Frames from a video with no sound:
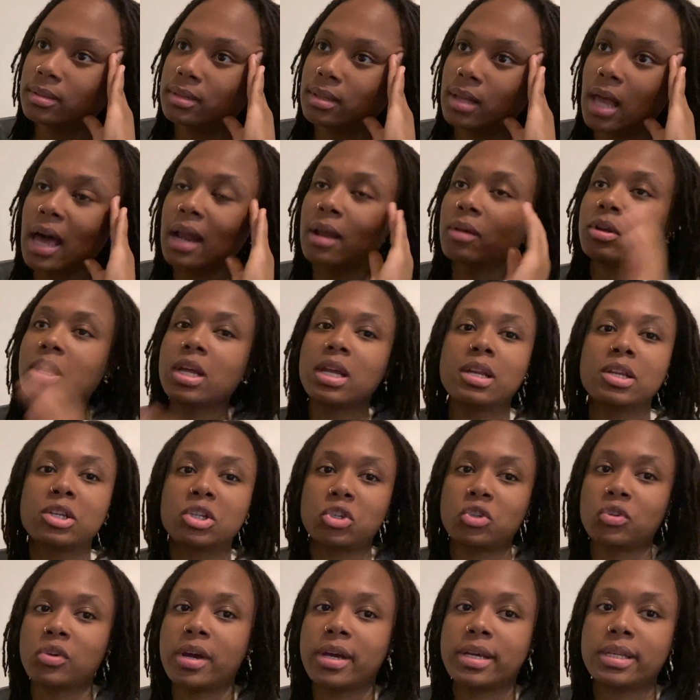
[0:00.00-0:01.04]
I don't need this
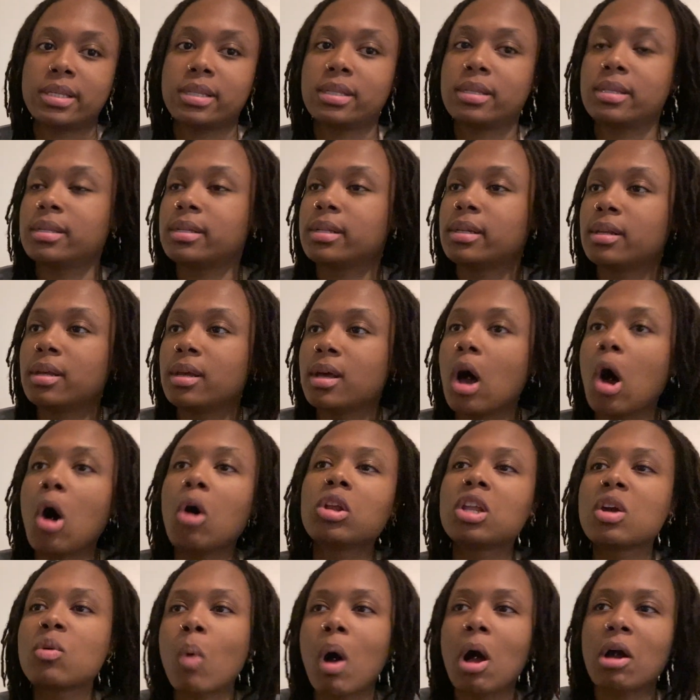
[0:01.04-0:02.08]
stress.
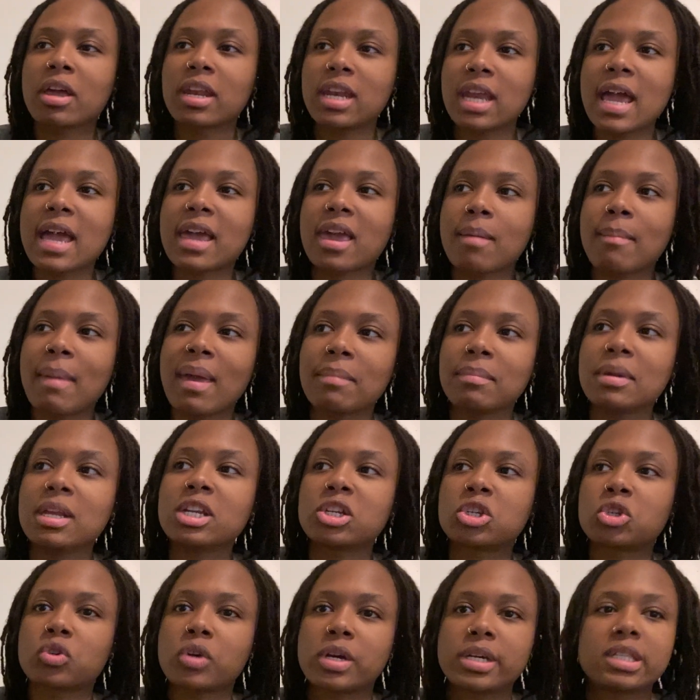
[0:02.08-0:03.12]
Only Walking Dead can make me
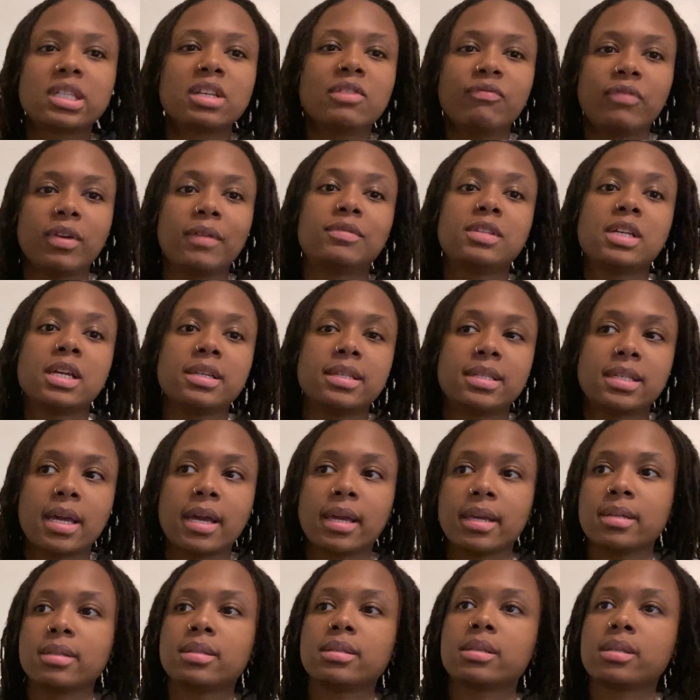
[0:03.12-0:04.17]
distressed in fifteen
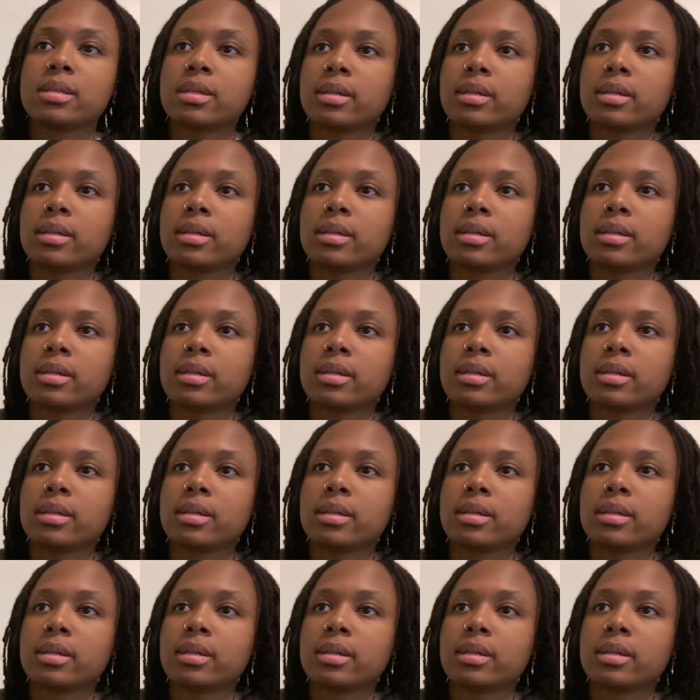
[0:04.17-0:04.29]
seconds.